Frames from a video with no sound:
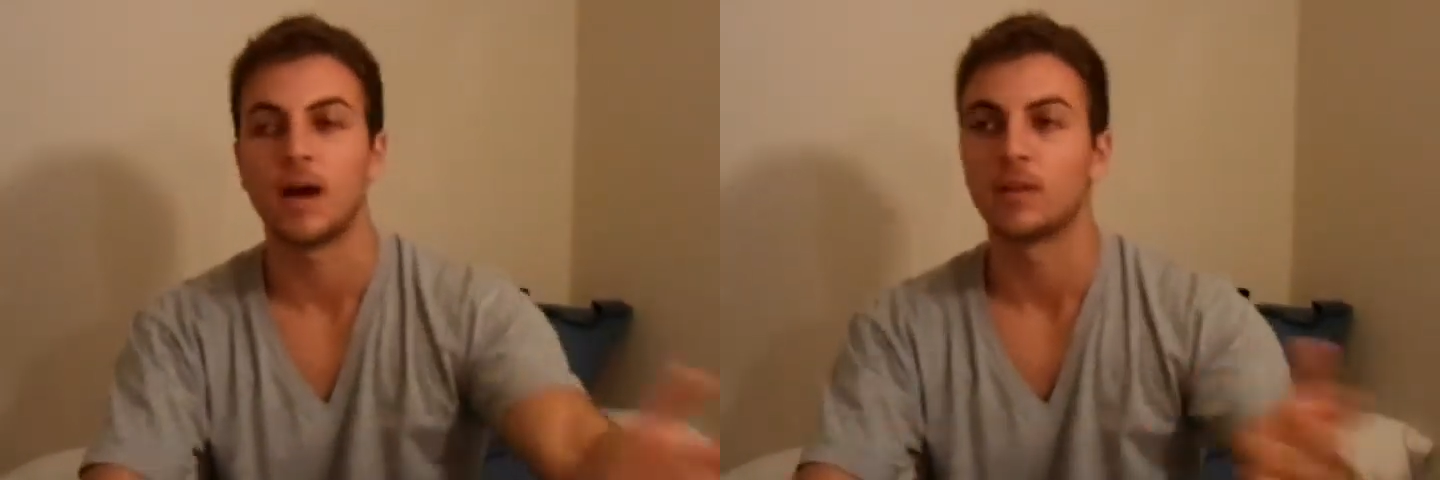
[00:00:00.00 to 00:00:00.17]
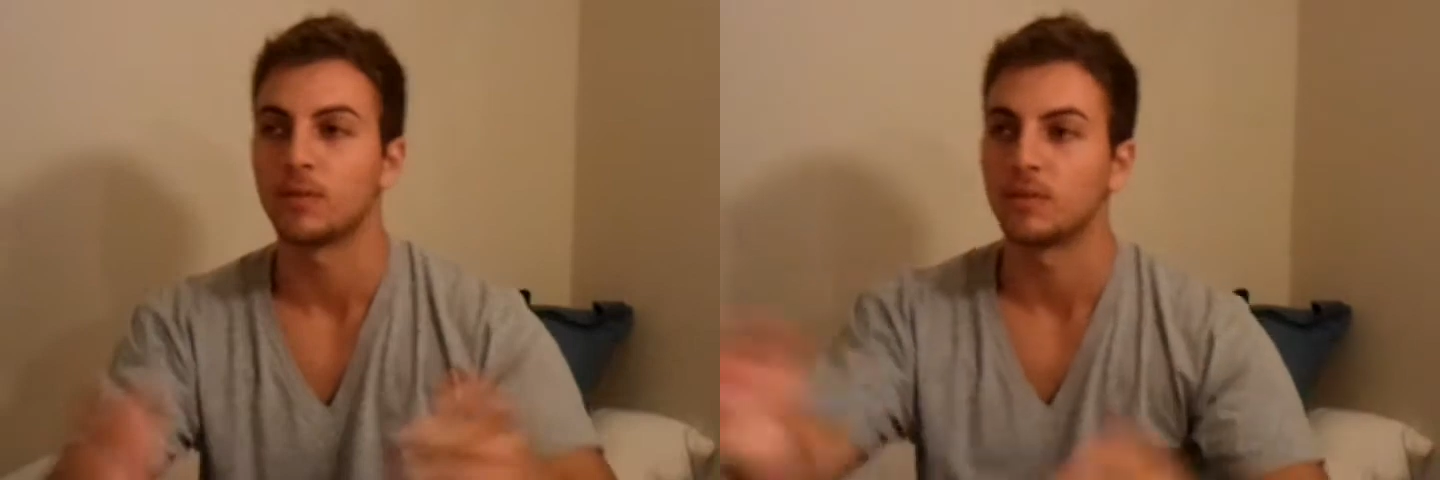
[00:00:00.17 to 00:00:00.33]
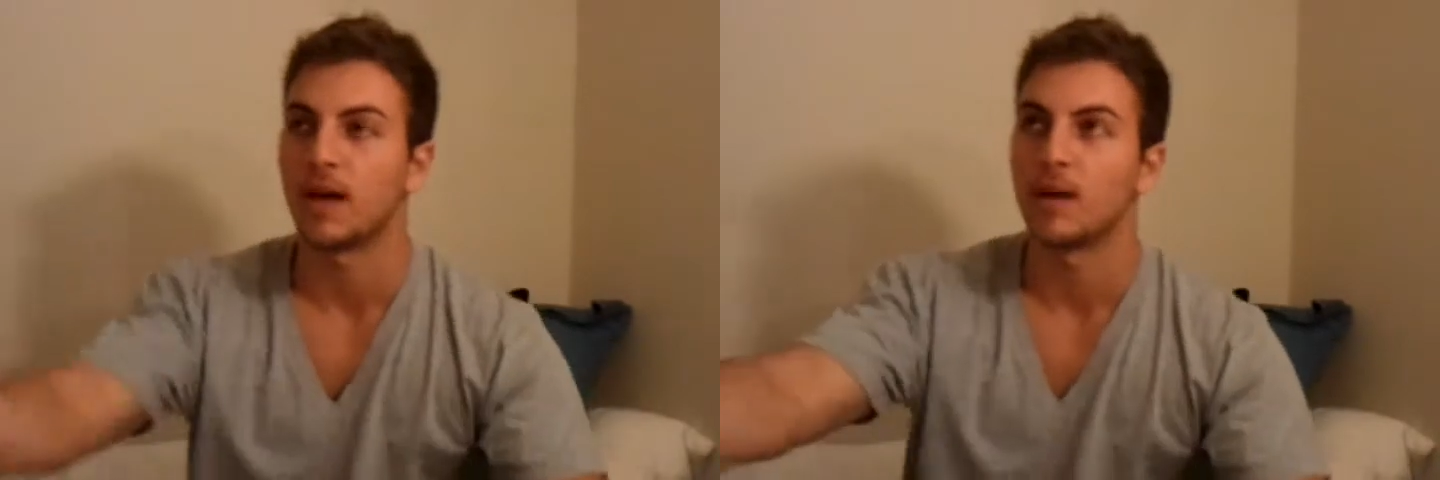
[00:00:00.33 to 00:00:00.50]

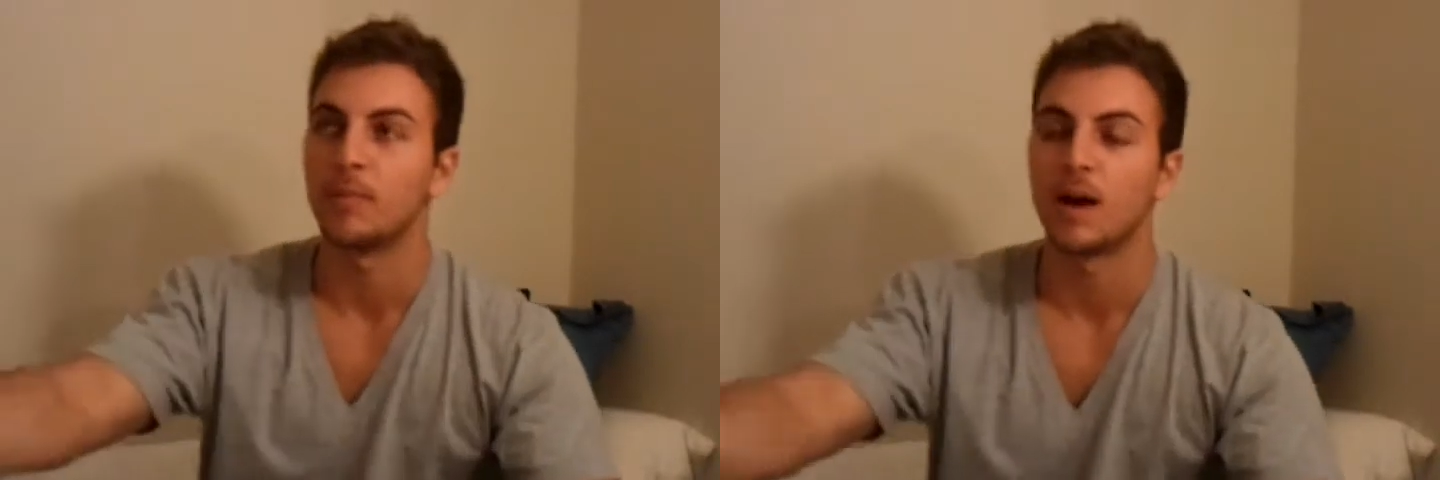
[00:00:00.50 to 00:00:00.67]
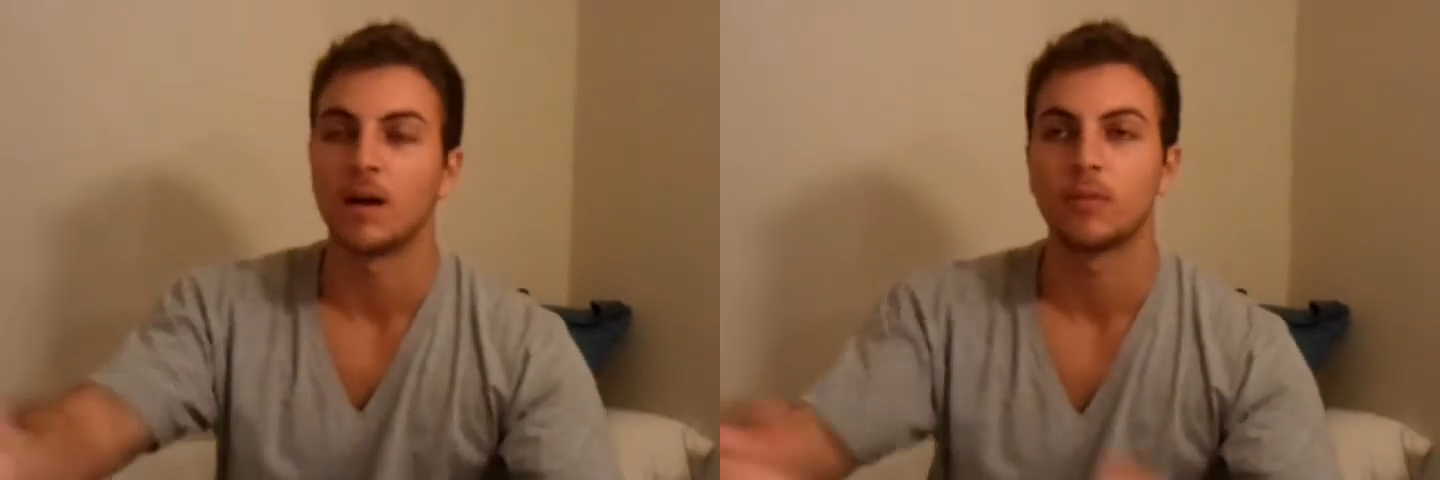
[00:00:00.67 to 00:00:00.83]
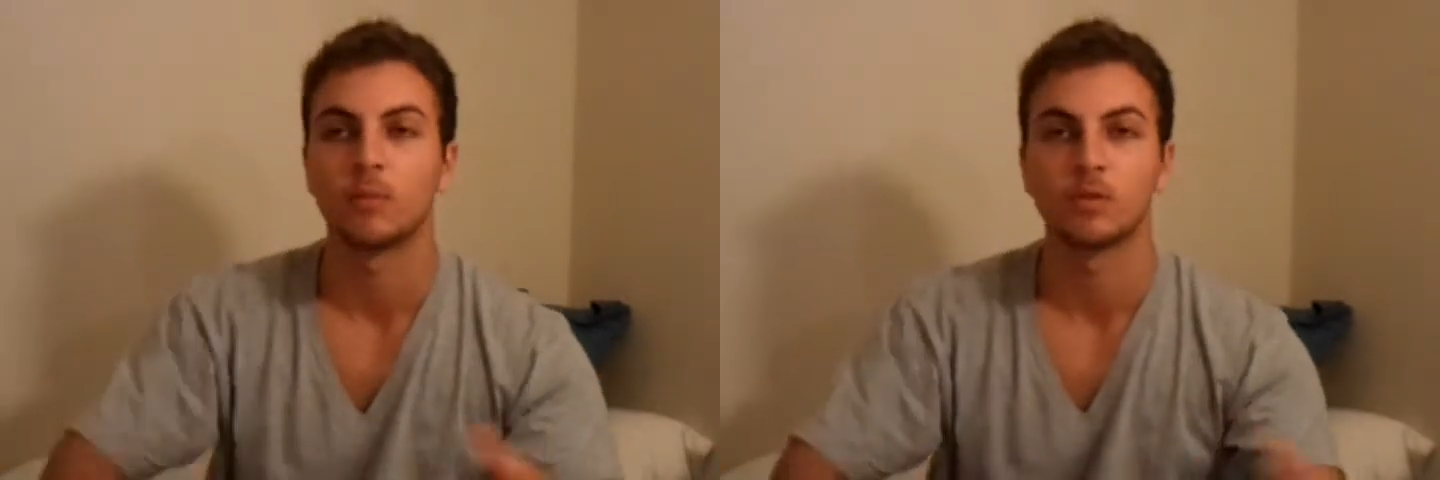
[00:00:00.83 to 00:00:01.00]
path or that
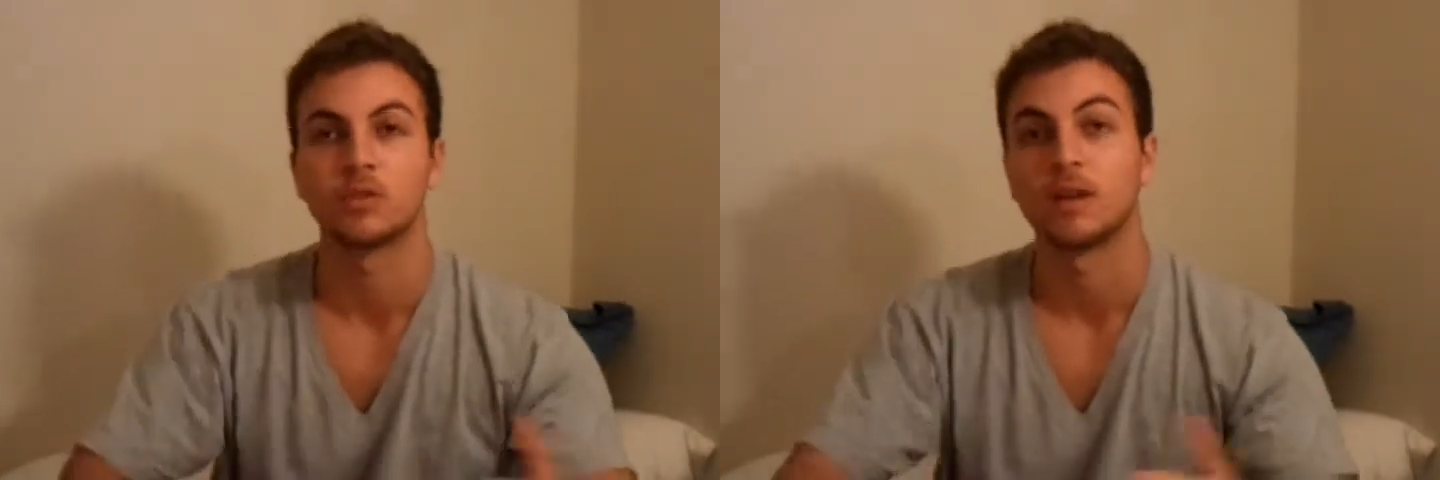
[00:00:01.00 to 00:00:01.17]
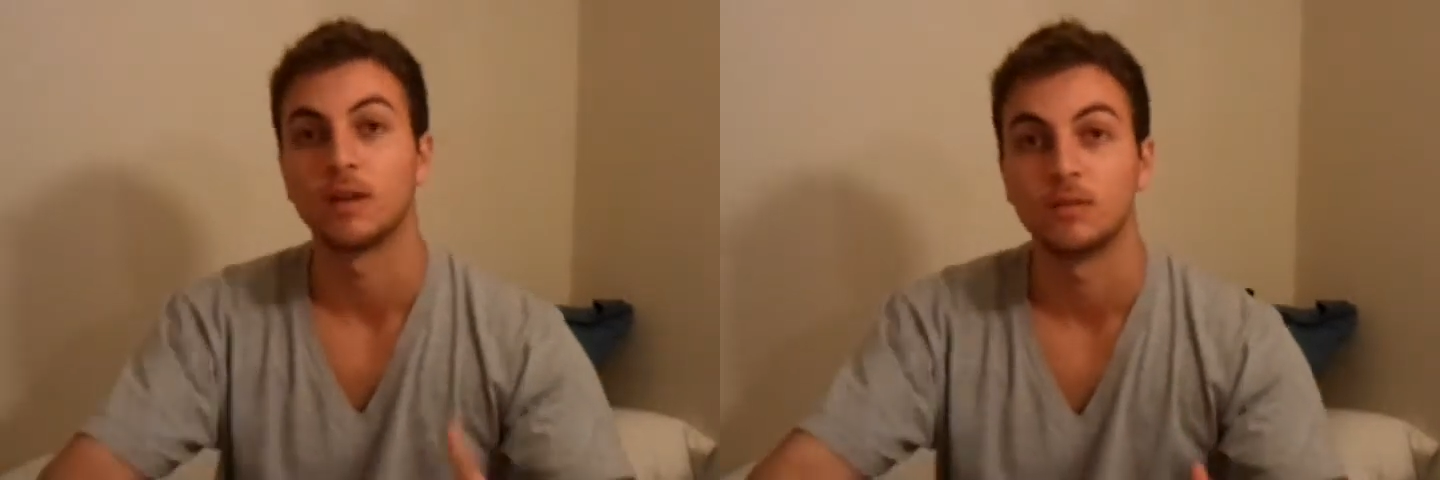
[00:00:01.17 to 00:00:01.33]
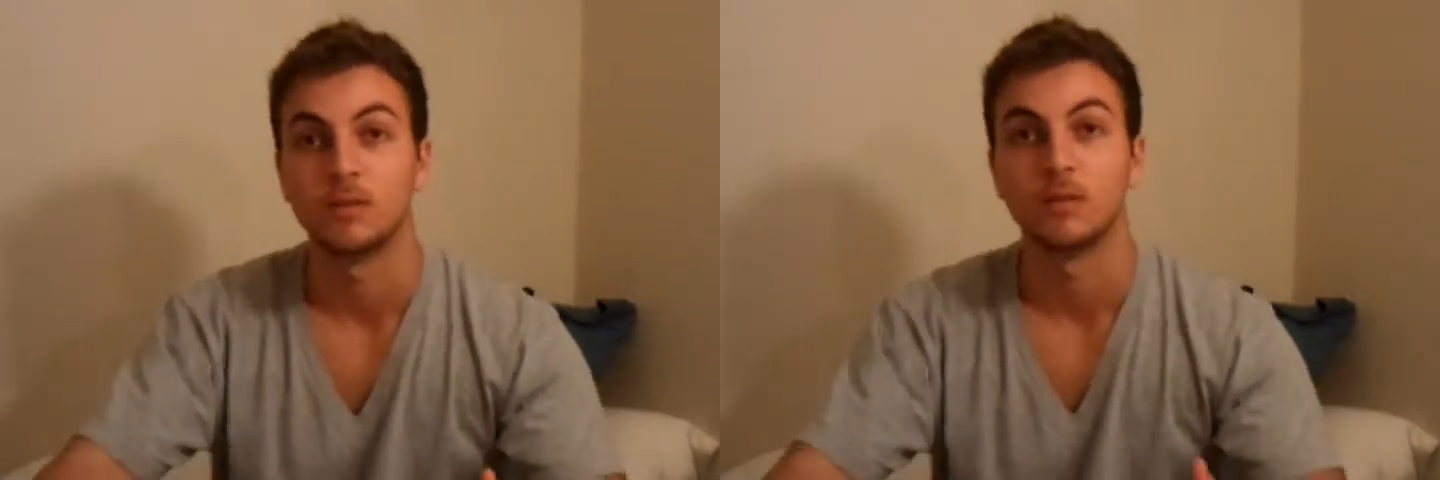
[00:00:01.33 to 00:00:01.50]
path, what
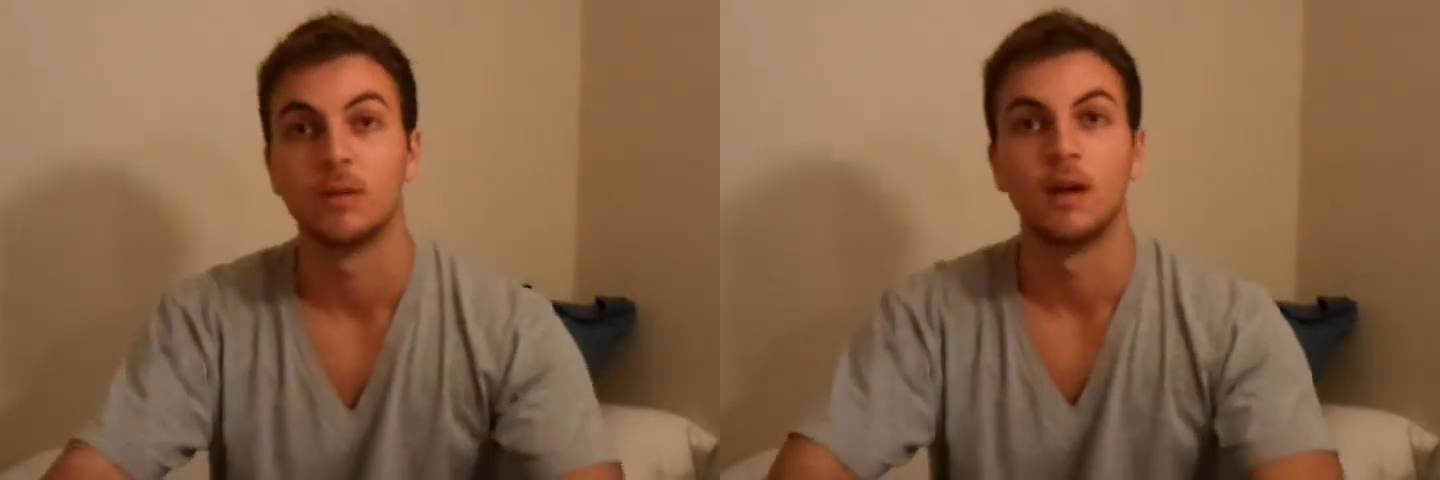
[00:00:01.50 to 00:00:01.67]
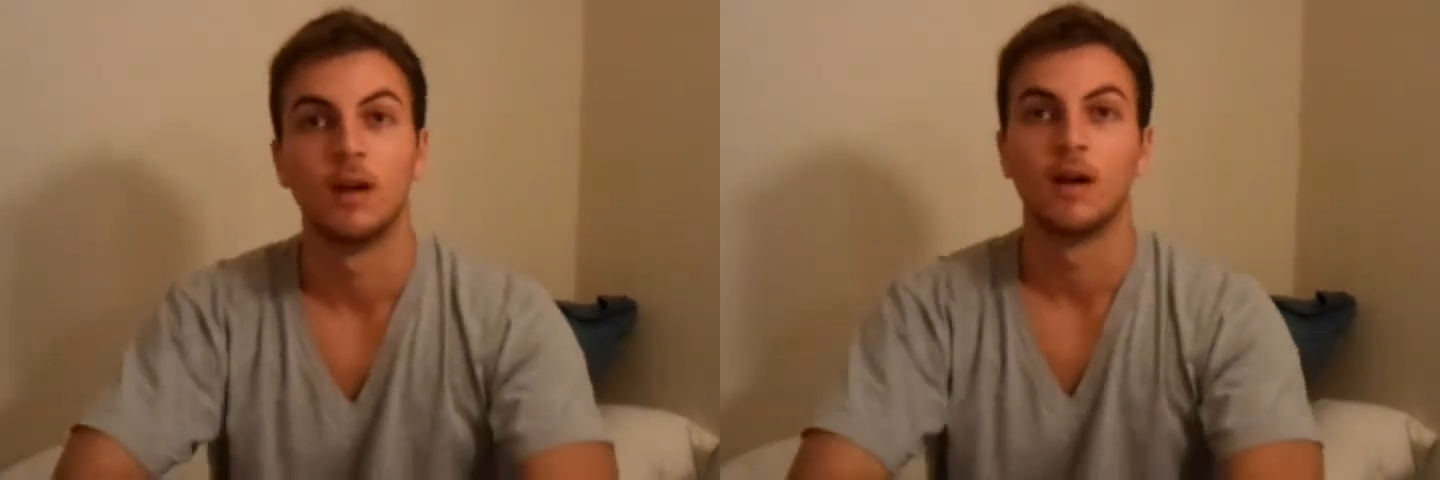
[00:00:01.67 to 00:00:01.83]
should I do?